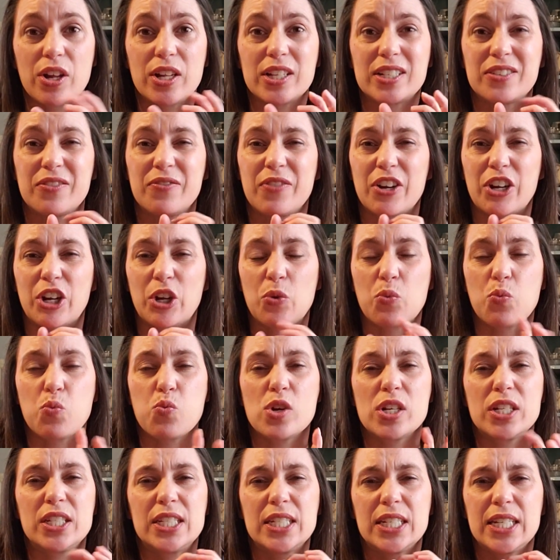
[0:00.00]
It's very
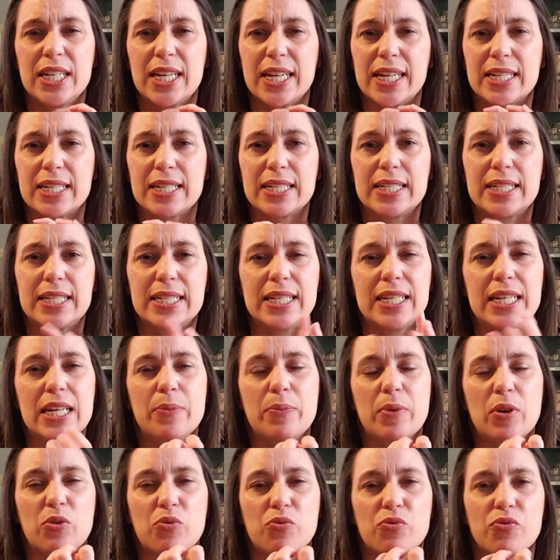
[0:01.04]
woodsy and deep
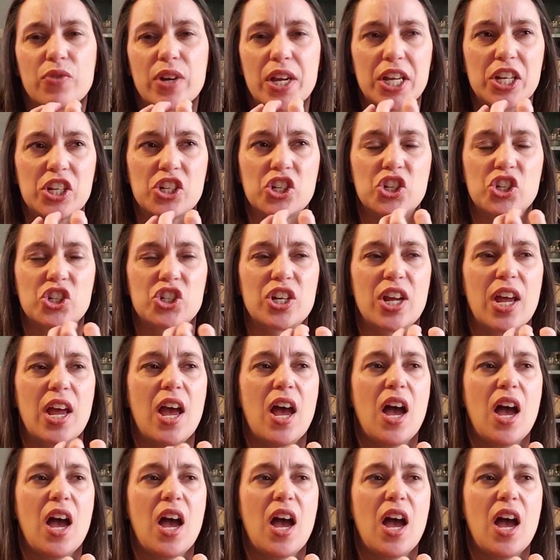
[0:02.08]
and rich,